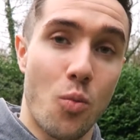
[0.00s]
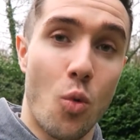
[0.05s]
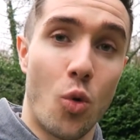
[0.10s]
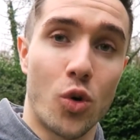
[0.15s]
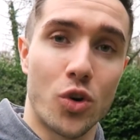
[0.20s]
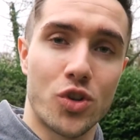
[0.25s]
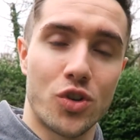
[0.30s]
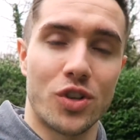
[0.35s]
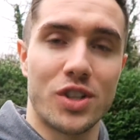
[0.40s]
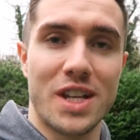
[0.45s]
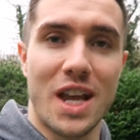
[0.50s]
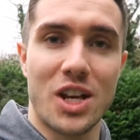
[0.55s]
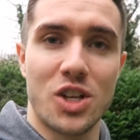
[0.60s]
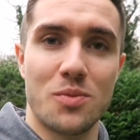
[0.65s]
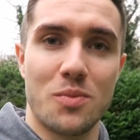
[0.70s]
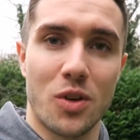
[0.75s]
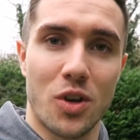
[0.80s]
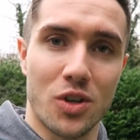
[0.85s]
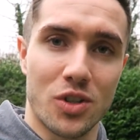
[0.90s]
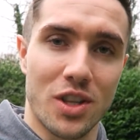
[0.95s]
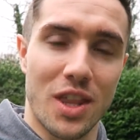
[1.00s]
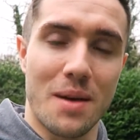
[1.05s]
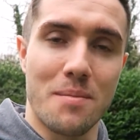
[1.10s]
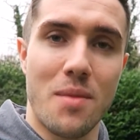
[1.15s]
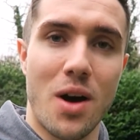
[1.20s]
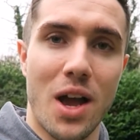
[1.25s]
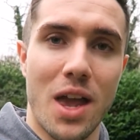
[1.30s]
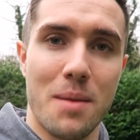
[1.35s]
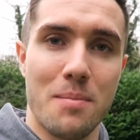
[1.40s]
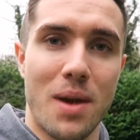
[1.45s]
water retention because of
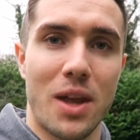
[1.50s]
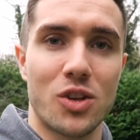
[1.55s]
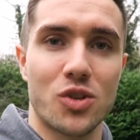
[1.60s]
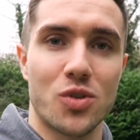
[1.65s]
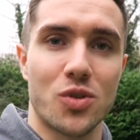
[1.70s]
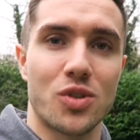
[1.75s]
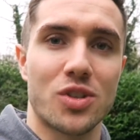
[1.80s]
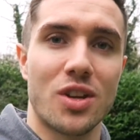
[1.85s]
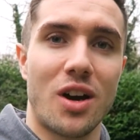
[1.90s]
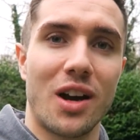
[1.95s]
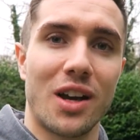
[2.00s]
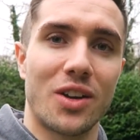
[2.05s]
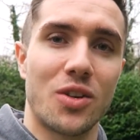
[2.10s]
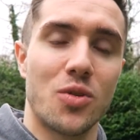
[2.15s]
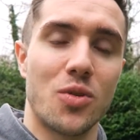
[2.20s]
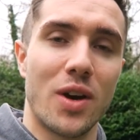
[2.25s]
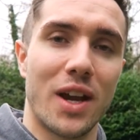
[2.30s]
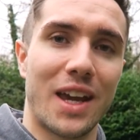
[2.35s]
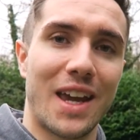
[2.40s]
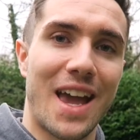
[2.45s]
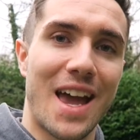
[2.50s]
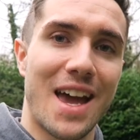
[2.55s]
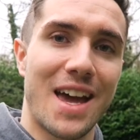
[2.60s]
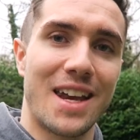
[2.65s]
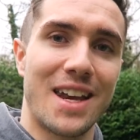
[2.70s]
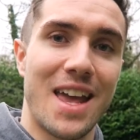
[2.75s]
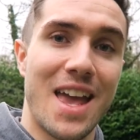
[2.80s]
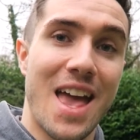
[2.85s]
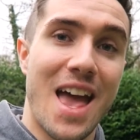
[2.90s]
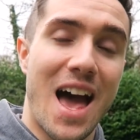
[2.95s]
their menstrual cycle it
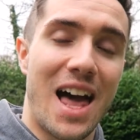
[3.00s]
can